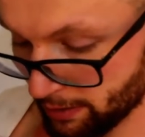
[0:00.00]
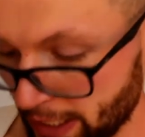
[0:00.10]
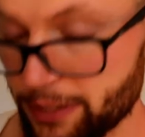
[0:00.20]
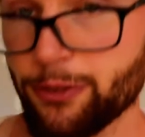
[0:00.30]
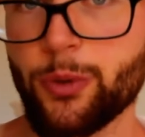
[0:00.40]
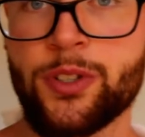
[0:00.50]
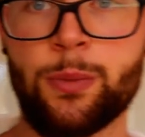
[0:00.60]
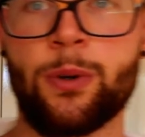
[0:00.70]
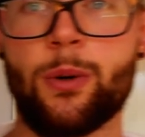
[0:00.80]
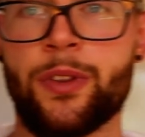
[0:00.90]
thanks for all the
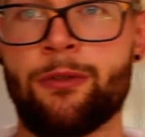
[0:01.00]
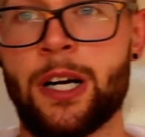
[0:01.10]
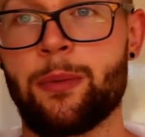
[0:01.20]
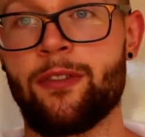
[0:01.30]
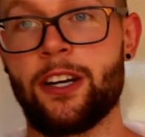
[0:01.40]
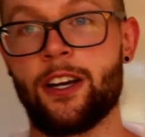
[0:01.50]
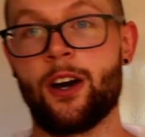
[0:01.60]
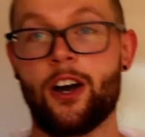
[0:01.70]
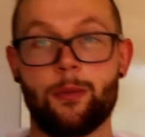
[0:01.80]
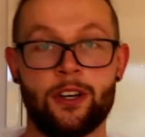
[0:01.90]
support with the rugby
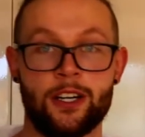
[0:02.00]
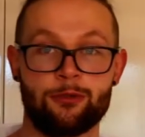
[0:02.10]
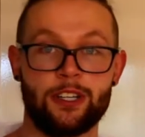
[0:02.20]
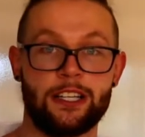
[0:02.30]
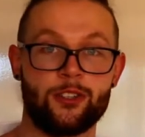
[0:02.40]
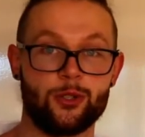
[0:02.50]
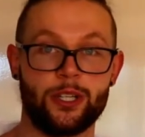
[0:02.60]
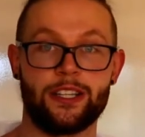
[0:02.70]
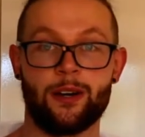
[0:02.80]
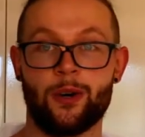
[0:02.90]
video. I hope you guys really
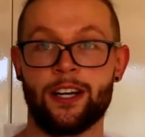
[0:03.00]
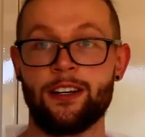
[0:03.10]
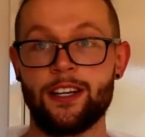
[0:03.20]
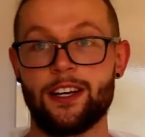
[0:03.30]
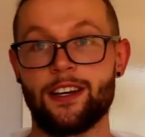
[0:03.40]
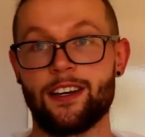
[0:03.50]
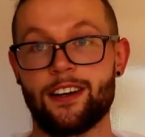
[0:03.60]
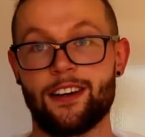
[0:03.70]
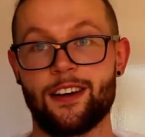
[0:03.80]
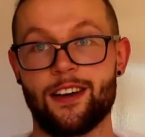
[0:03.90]
enjoyed that one.
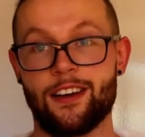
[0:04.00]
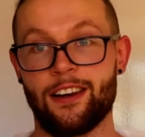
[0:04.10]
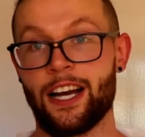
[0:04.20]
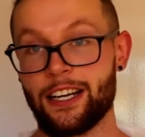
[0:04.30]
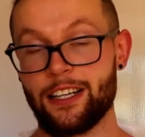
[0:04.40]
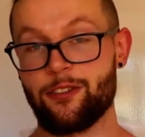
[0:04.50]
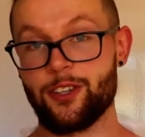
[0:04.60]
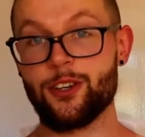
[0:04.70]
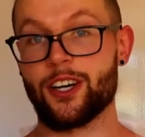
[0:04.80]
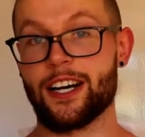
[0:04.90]
Luckily for
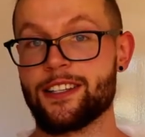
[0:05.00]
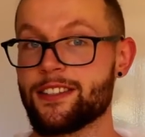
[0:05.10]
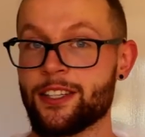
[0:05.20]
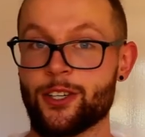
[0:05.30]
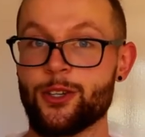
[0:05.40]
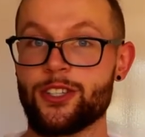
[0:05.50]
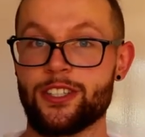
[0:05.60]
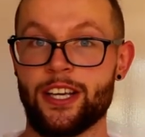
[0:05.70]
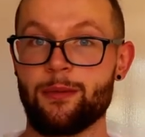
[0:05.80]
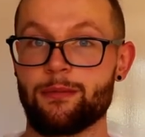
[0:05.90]
you guys, the goose
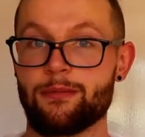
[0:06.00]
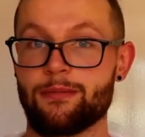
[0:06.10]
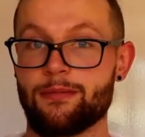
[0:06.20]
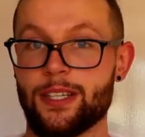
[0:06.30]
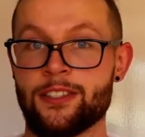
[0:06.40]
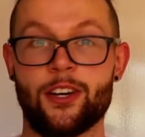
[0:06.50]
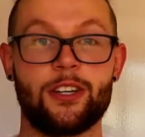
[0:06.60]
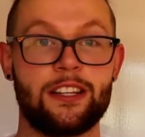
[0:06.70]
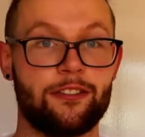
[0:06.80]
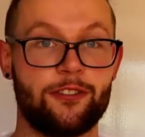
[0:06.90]
step is
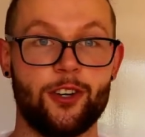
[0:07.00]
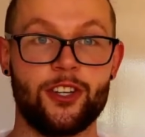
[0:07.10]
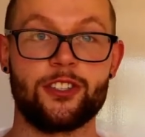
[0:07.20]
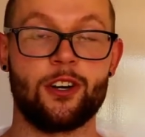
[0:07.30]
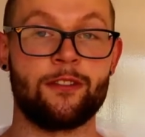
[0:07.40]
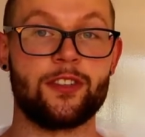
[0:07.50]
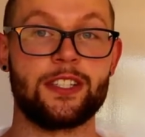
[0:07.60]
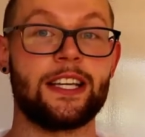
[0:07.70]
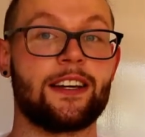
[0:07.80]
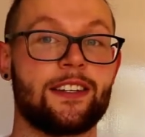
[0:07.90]
only the first of
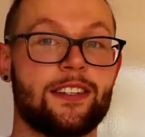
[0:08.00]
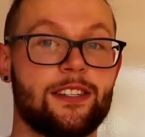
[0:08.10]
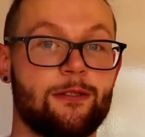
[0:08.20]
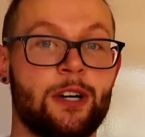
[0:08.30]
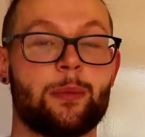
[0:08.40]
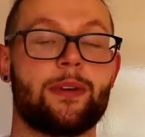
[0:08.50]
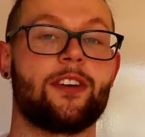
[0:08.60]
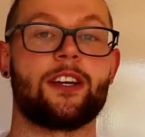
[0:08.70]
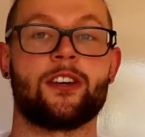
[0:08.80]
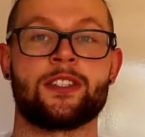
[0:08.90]
six rugby
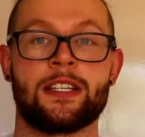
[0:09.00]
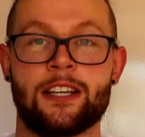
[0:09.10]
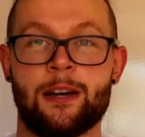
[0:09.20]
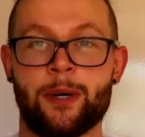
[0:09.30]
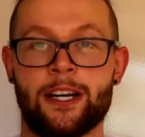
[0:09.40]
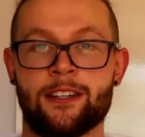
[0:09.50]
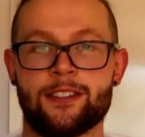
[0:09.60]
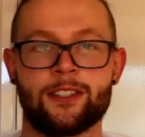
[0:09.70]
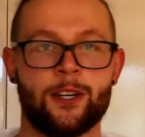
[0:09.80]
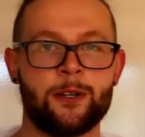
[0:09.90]
videos coming
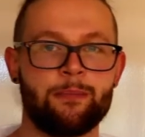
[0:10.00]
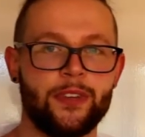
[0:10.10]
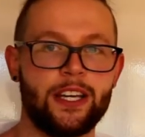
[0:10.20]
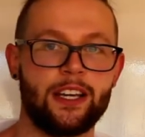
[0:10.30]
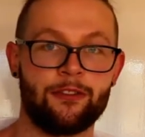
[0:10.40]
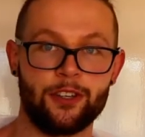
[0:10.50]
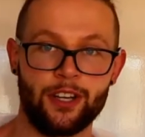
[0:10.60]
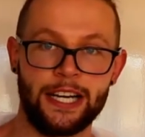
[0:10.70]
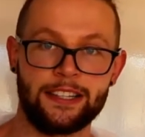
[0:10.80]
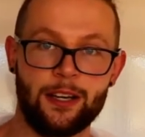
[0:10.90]
out. So if you
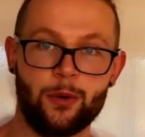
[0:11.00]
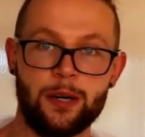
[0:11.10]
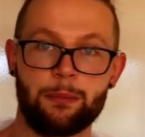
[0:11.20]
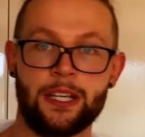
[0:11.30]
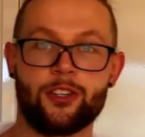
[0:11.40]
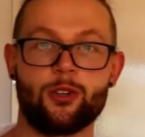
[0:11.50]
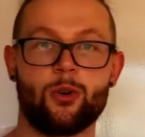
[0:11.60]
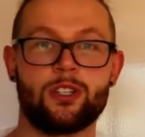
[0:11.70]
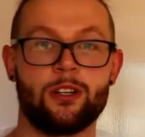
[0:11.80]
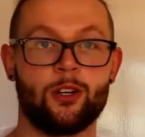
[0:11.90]
like that one, be
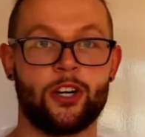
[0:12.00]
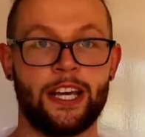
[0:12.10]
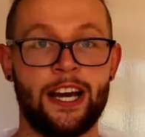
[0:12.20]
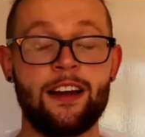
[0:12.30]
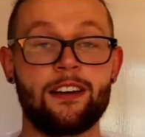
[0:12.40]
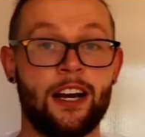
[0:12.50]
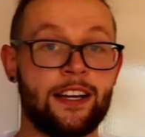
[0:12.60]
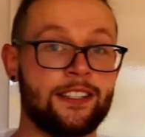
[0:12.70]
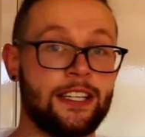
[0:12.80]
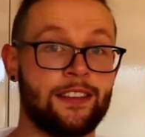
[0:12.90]
sure to look out.
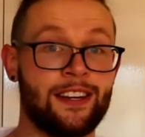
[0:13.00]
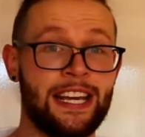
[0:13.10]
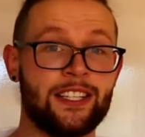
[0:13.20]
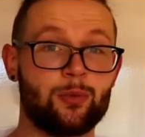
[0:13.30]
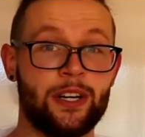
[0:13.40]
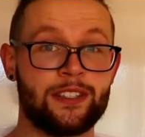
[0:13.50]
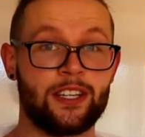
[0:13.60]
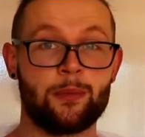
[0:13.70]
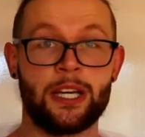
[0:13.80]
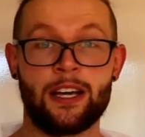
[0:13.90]
Like I said, the next one is
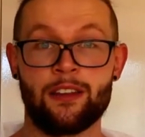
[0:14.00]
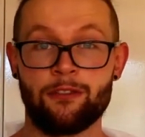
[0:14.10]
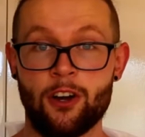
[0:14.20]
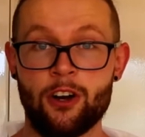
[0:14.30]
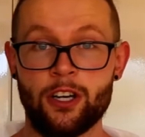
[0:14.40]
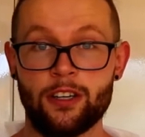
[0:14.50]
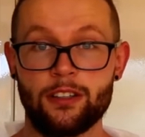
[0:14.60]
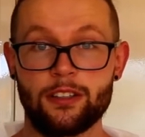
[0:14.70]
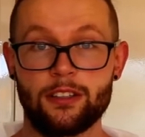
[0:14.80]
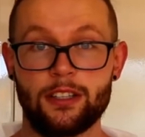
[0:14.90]
going to be another vlog
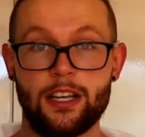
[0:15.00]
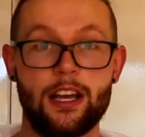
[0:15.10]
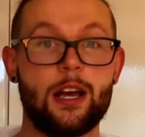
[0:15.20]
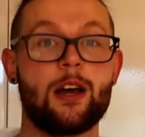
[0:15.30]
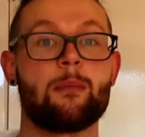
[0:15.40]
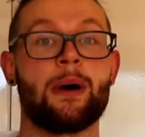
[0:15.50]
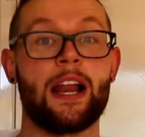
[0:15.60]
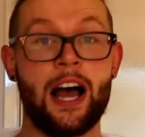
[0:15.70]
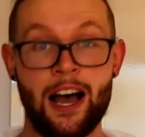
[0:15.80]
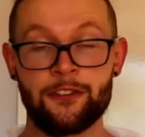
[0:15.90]

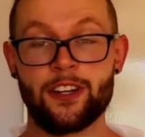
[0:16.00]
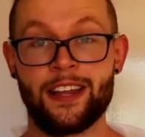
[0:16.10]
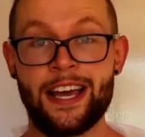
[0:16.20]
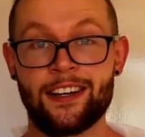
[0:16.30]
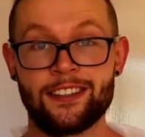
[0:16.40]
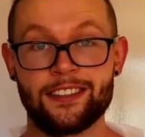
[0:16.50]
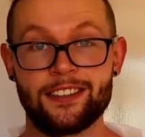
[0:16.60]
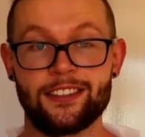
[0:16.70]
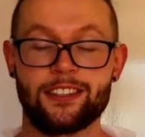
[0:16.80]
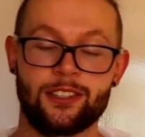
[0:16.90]
but after that,
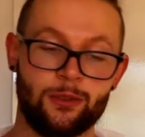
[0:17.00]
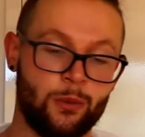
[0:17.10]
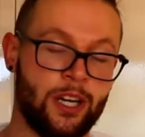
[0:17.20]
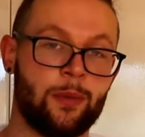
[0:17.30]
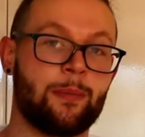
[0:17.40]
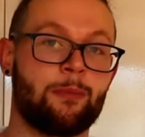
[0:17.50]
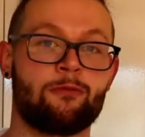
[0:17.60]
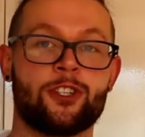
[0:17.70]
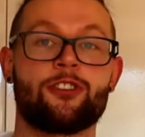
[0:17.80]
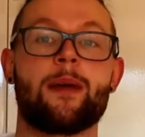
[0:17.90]
we're going to be
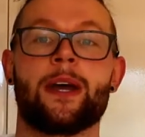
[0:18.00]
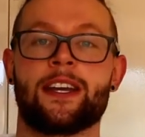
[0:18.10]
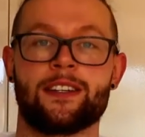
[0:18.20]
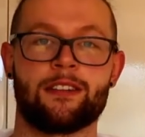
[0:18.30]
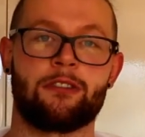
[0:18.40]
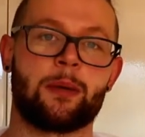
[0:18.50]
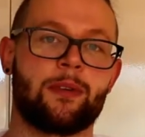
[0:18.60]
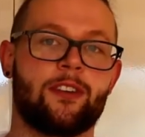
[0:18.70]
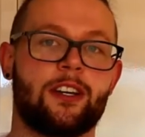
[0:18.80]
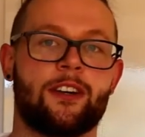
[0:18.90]
straight back into the
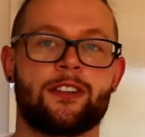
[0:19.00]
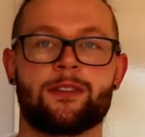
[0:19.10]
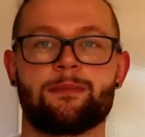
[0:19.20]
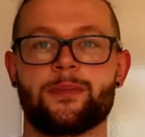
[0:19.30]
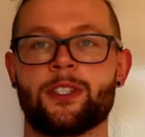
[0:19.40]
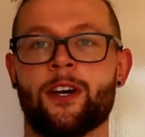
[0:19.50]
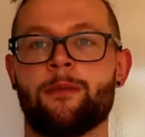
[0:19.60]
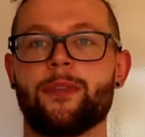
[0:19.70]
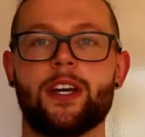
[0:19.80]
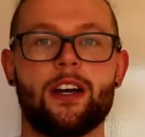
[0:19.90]
rugby videos.
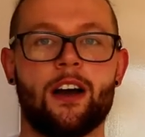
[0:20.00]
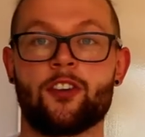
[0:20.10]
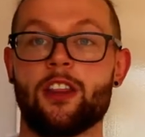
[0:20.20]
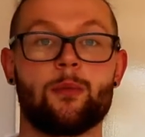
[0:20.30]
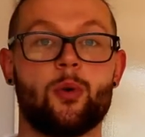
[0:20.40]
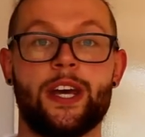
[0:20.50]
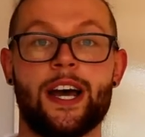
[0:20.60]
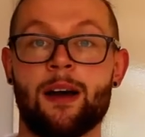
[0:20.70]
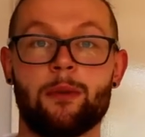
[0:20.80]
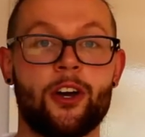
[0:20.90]
So I've got them all
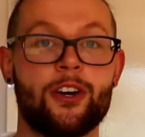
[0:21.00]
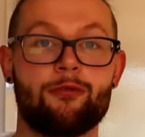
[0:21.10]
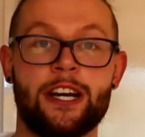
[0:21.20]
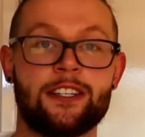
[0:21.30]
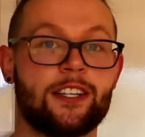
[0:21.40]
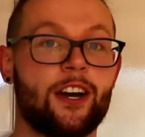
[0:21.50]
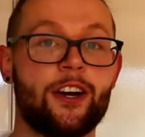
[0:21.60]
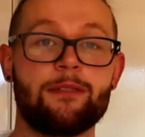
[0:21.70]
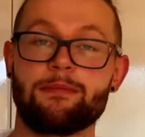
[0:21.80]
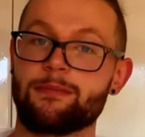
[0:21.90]
there uploaded, ready to
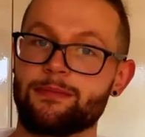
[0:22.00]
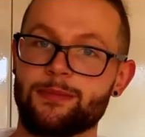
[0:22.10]
go.